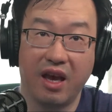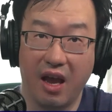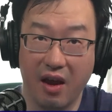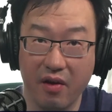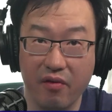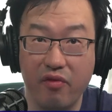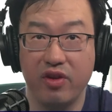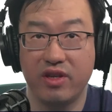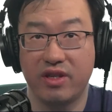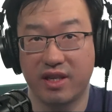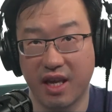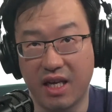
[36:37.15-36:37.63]

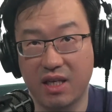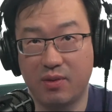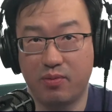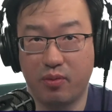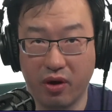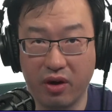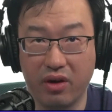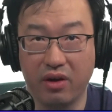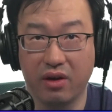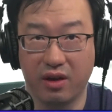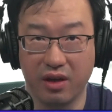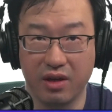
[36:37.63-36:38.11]
every SaaS
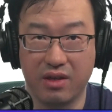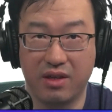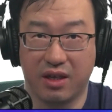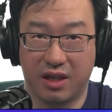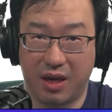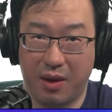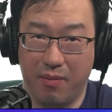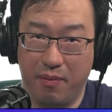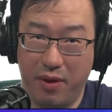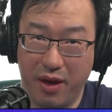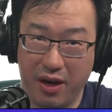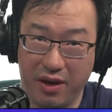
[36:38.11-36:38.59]
product is a
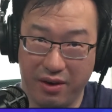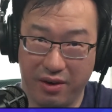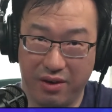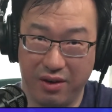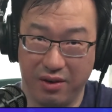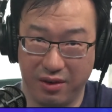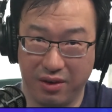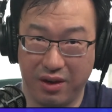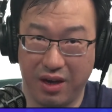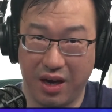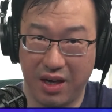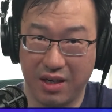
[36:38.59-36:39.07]
competitor
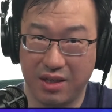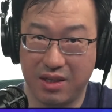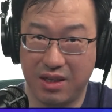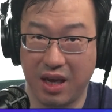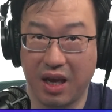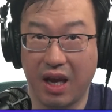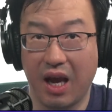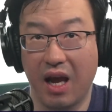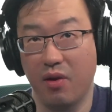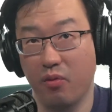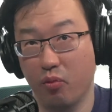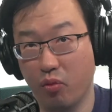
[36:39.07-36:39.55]
to Cardstack,
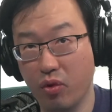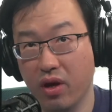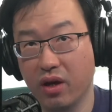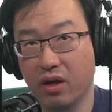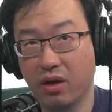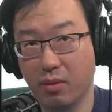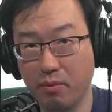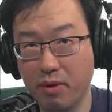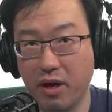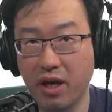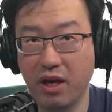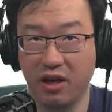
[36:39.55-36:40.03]
and we are
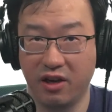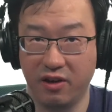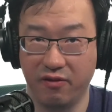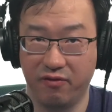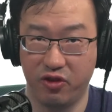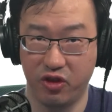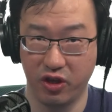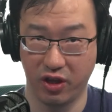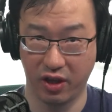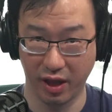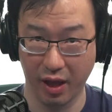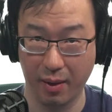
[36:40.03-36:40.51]
competitive
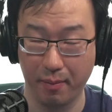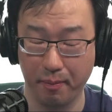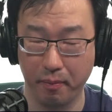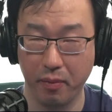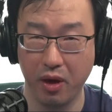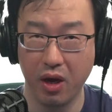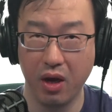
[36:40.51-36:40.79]
to them.